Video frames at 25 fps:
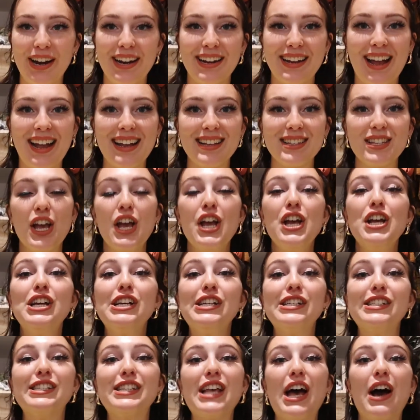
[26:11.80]
right, guys,
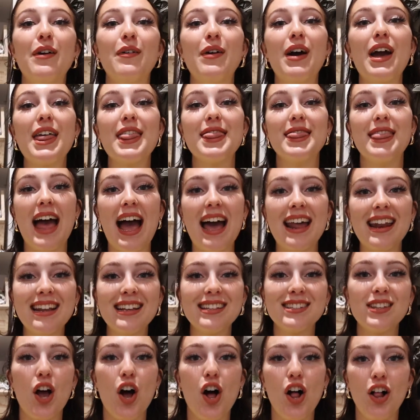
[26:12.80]
so that
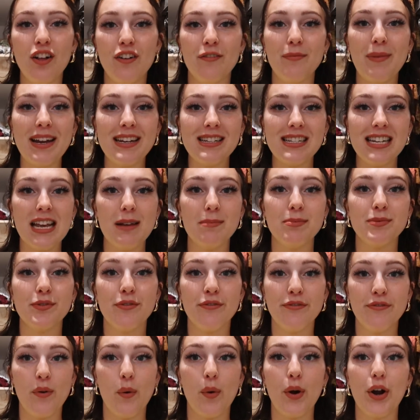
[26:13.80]
is all of my tips
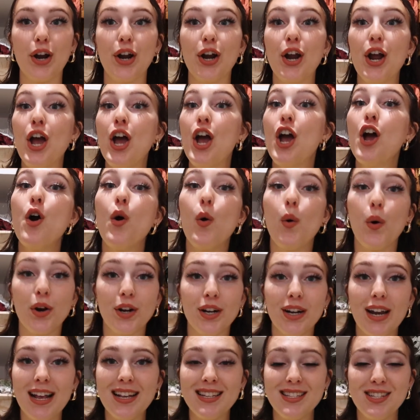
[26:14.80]
for
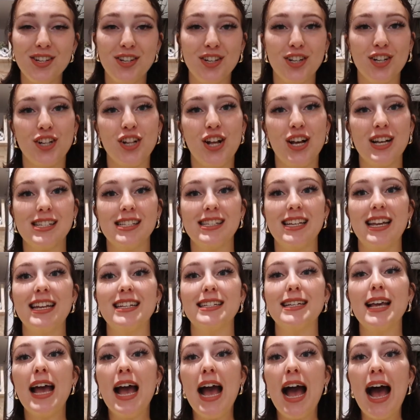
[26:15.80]
organizing your
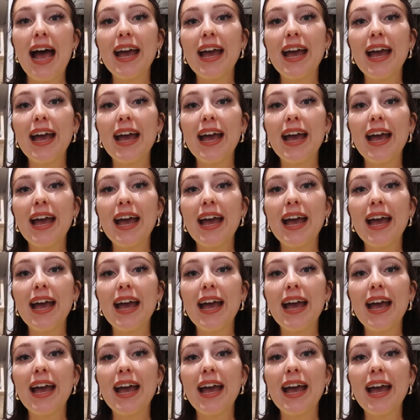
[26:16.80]
closet.